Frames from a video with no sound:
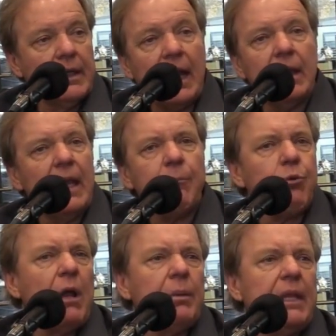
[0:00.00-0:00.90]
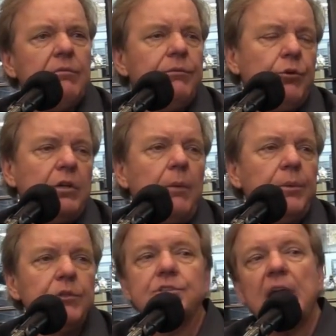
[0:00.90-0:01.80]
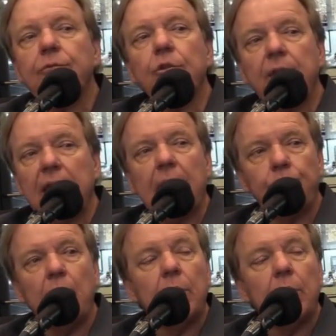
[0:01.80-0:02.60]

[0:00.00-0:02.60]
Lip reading: And I probably, even for a couple years after that, I